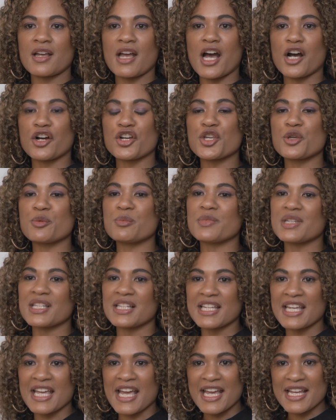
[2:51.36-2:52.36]
how
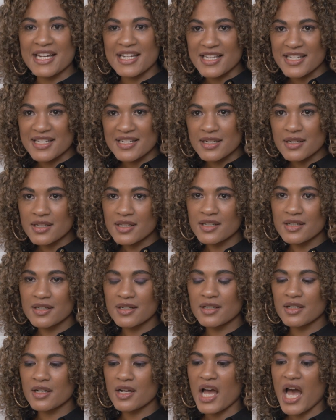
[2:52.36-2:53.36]
humiliated,
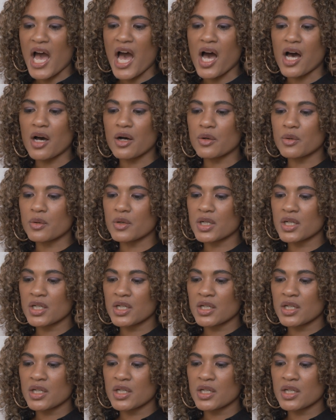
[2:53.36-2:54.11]
how